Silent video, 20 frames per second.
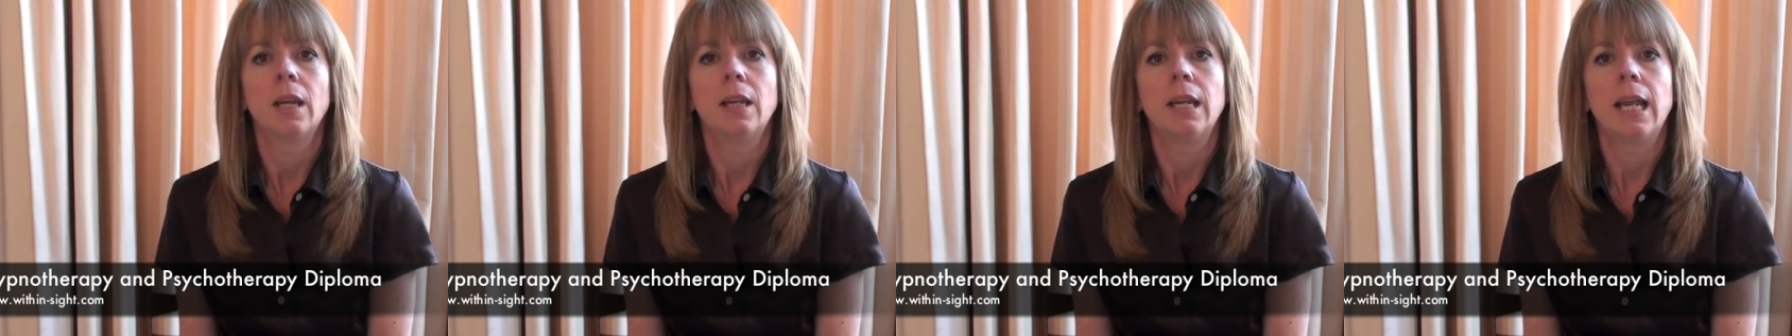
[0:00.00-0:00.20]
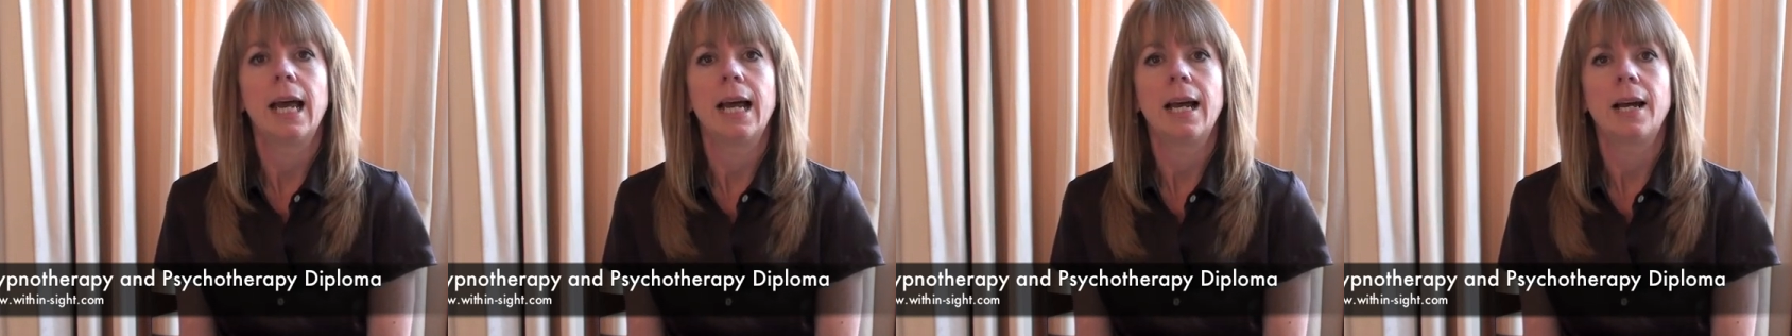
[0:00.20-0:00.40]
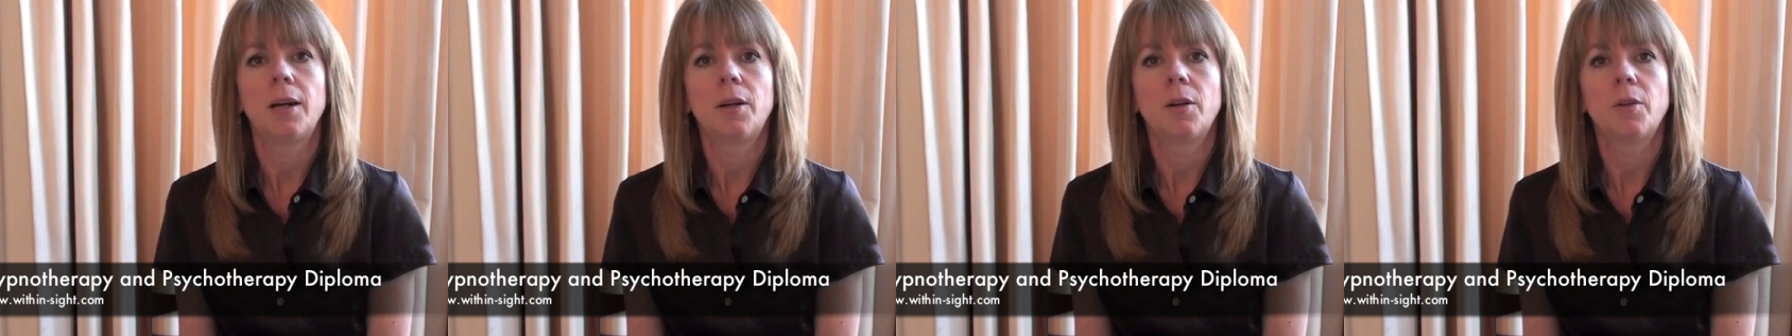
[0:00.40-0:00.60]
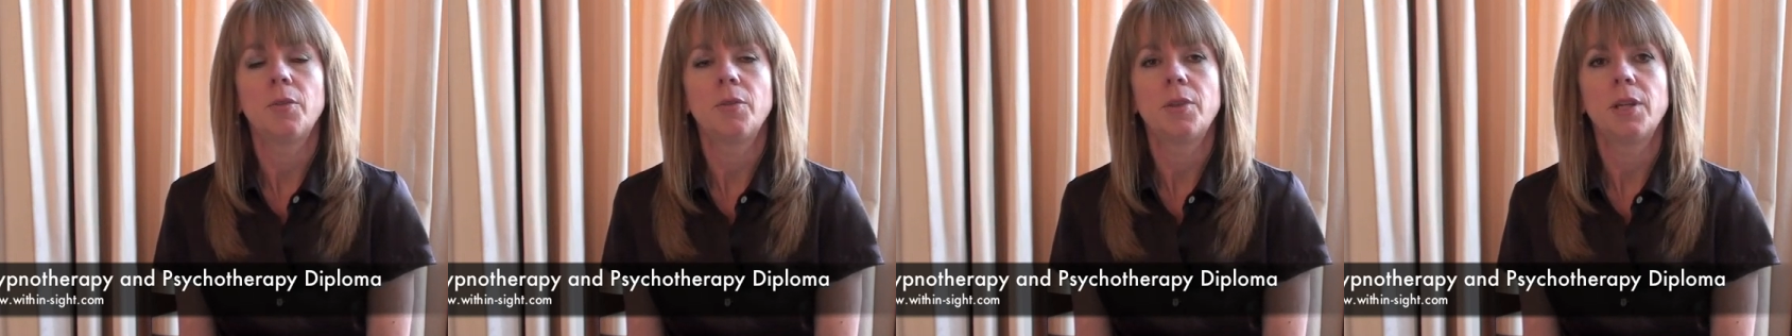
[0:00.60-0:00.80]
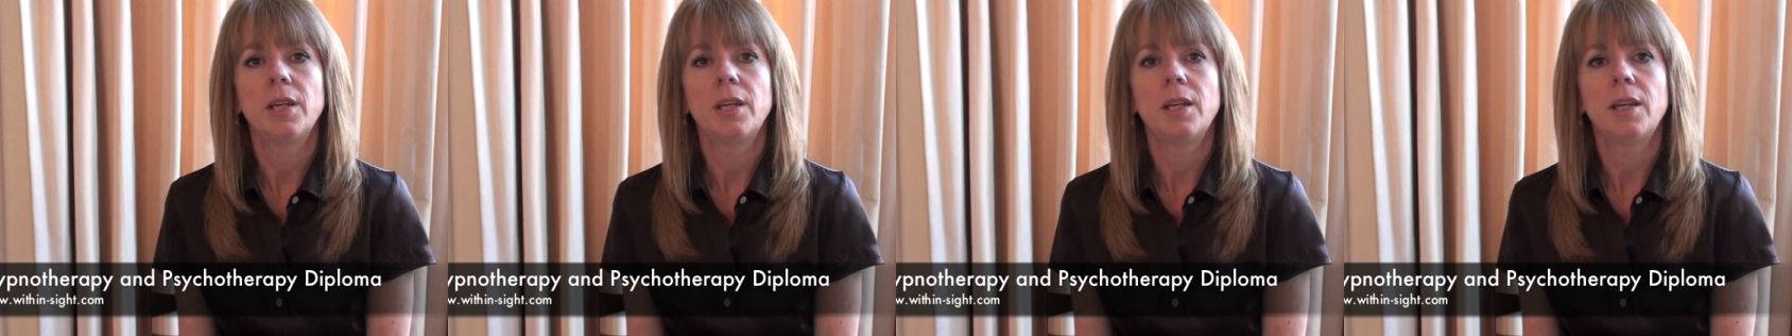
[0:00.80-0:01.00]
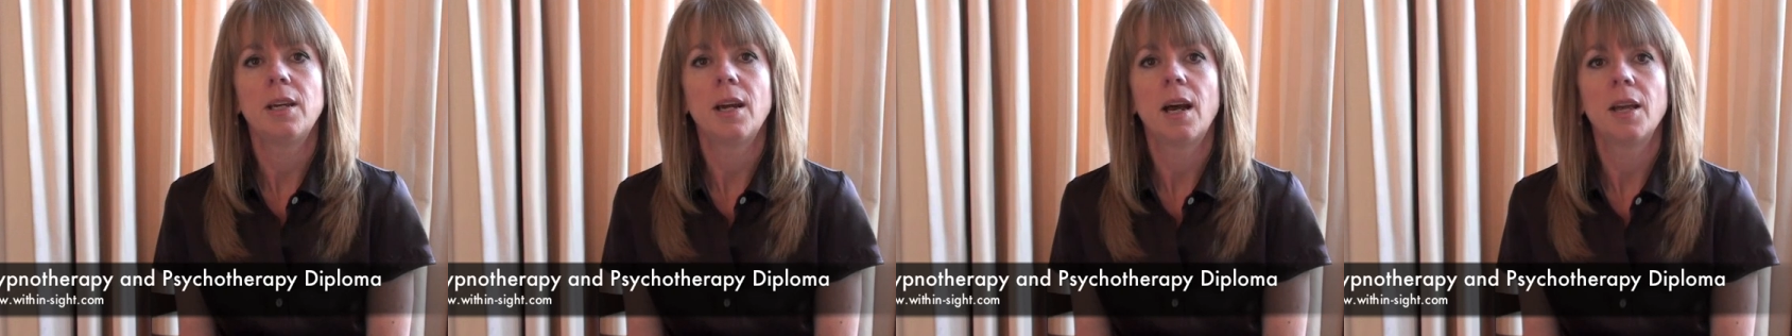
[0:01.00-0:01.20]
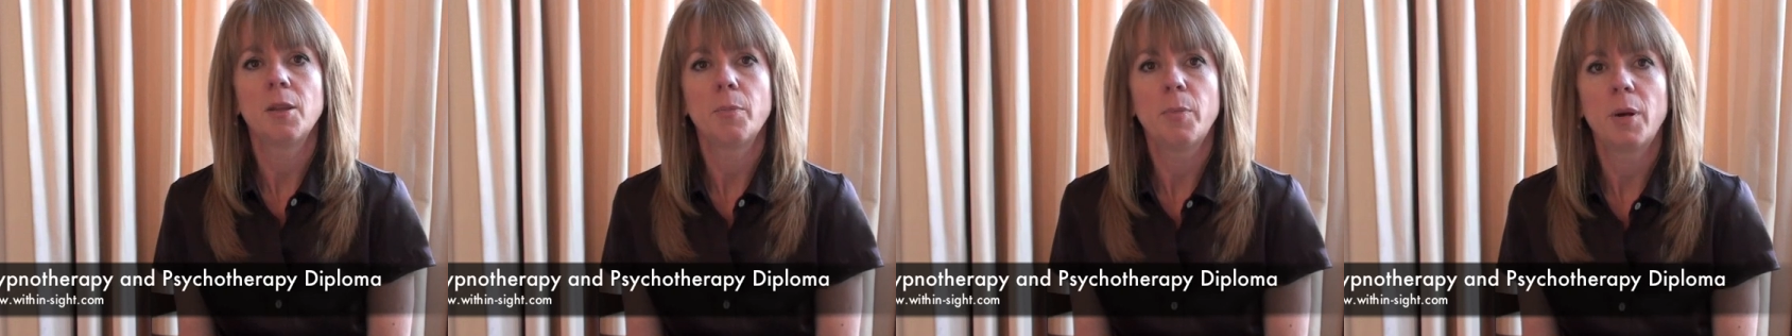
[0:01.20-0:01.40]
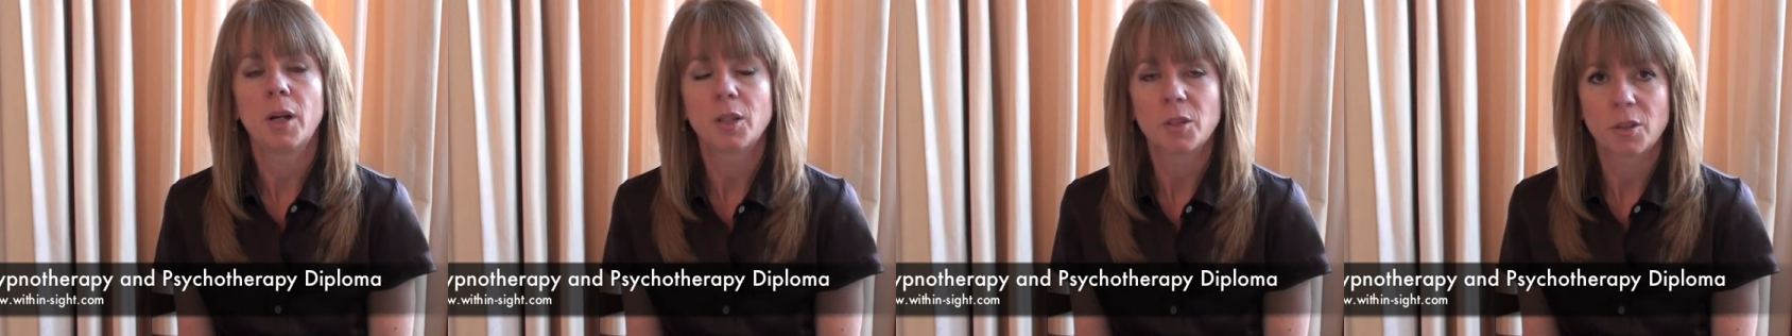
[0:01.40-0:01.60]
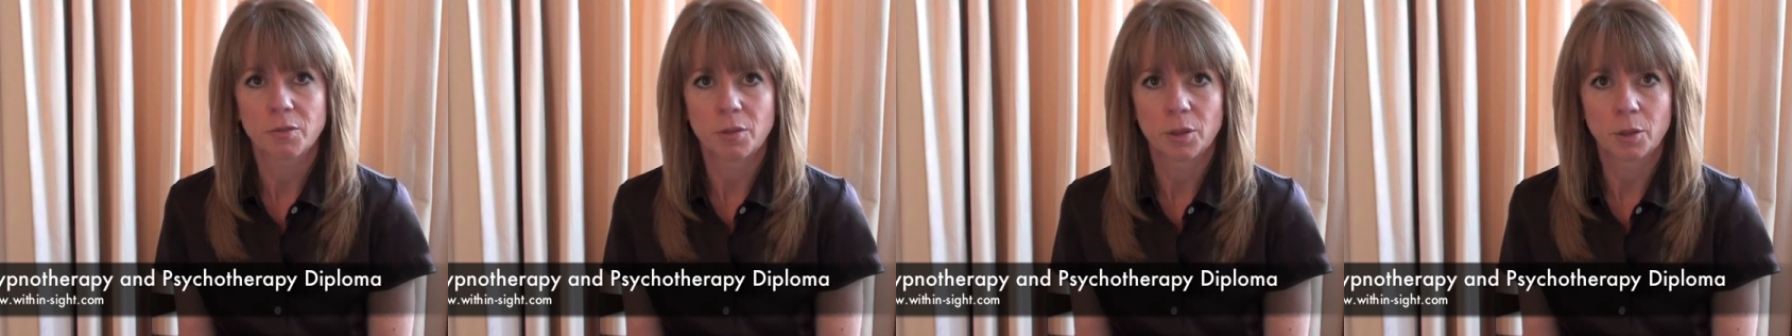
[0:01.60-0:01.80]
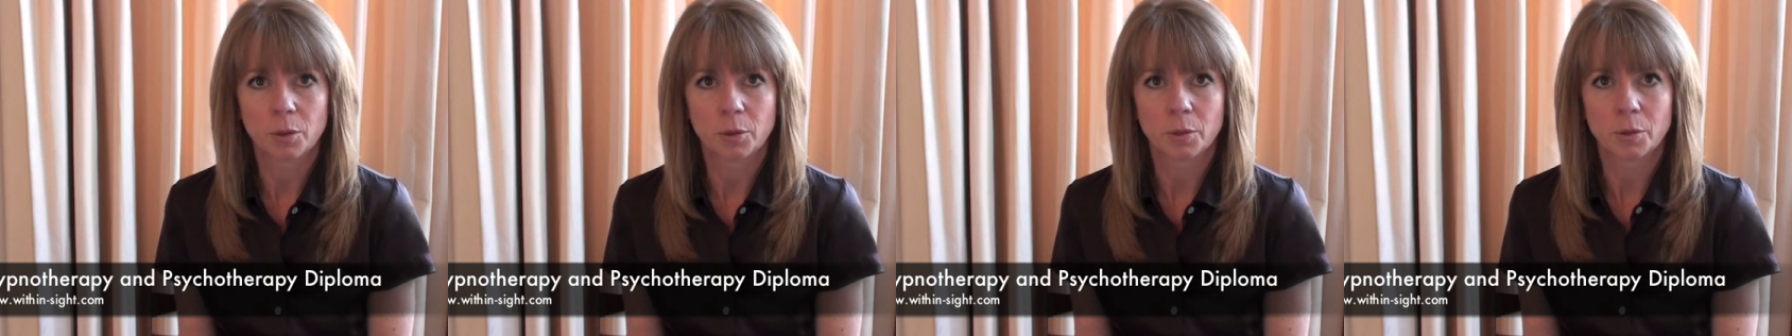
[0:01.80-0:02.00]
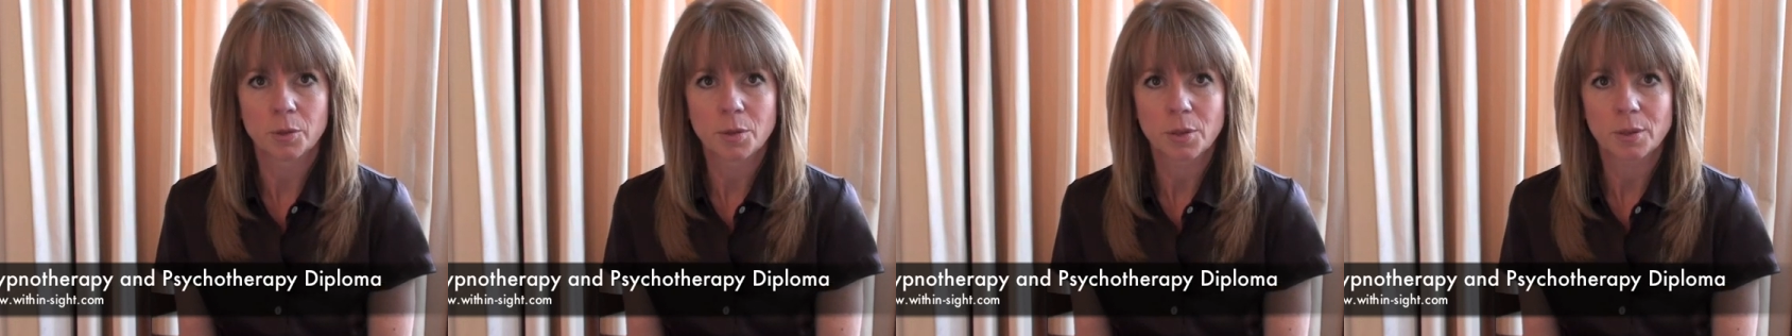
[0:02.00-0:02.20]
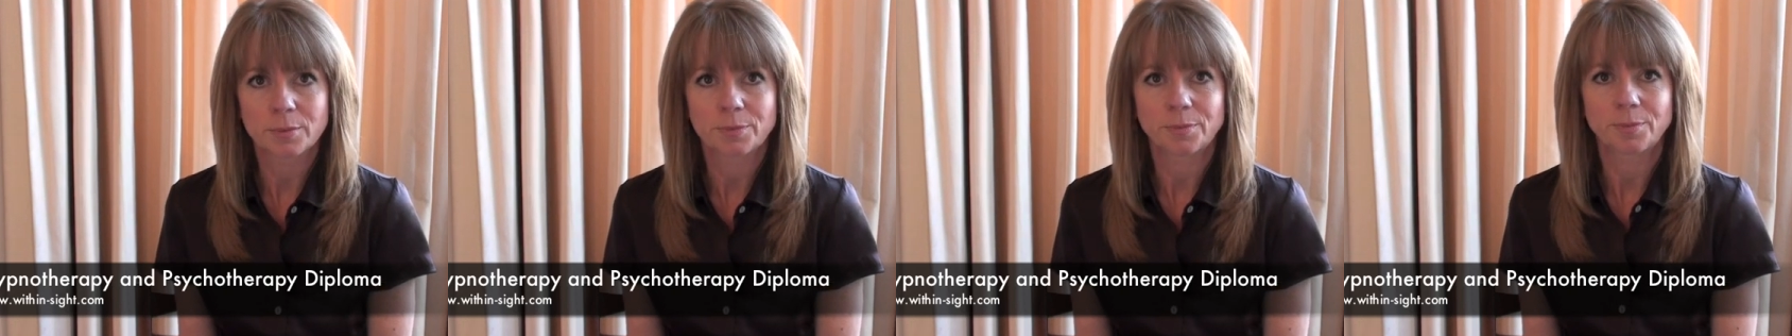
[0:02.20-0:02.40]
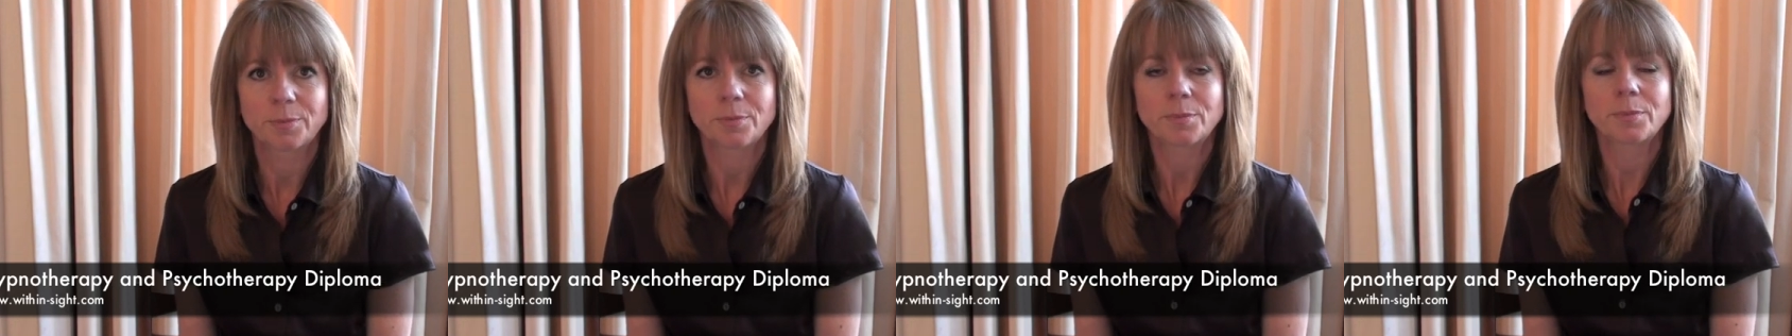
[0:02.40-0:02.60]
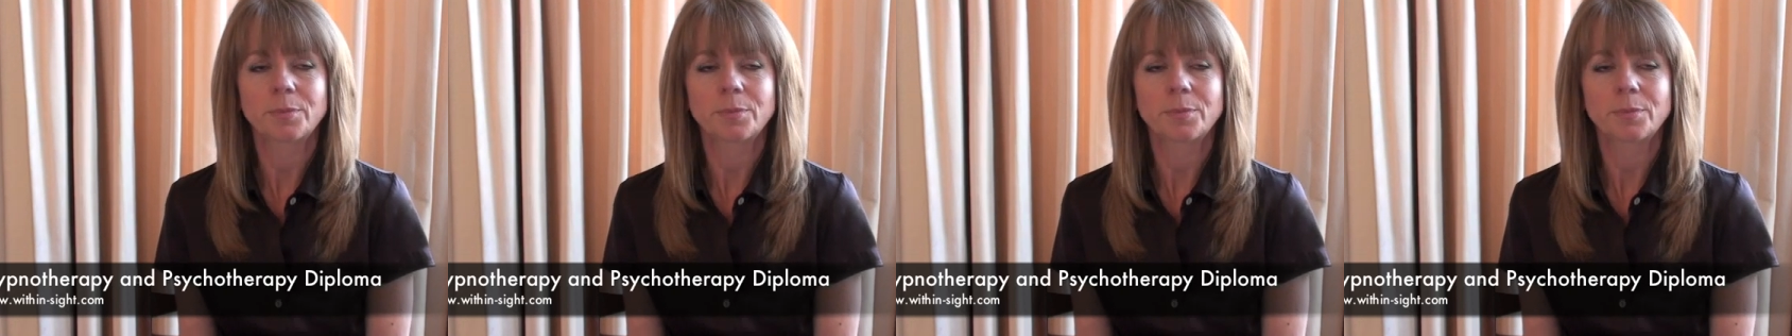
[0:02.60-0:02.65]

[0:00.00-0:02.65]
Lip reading: Now, the other part of the course,